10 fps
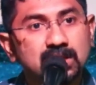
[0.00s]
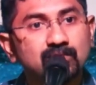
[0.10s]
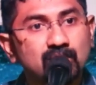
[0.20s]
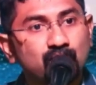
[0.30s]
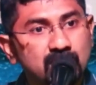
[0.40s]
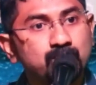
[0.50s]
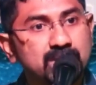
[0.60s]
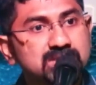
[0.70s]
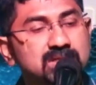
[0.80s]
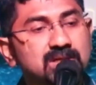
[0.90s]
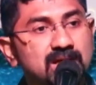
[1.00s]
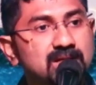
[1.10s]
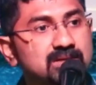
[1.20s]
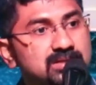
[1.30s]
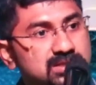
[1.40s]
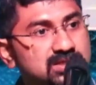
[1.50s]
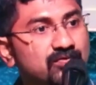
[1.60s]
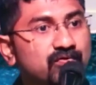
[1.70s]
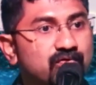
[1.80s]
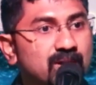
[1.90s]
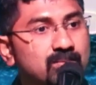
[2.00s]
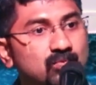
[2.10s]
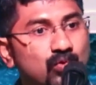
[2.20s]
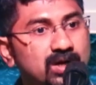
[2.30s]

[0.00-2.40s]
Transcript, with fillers: even one person can shift from